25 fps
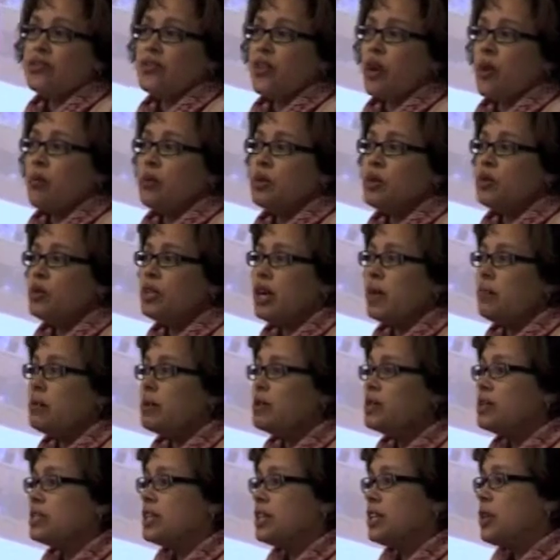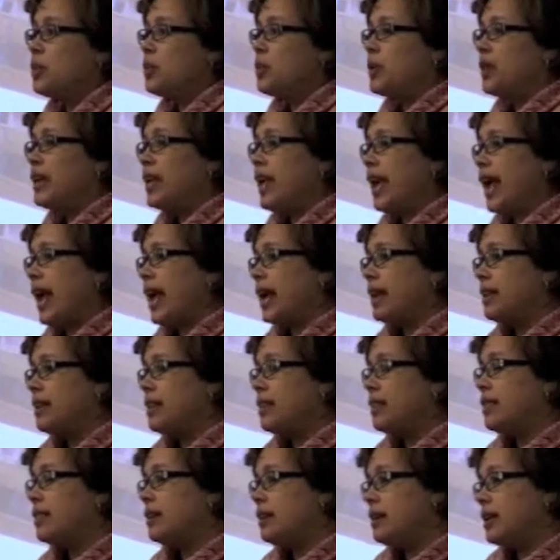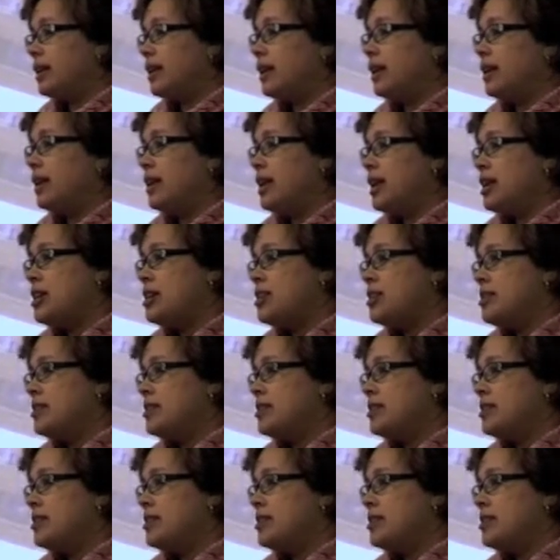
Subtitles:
from UWC we had 3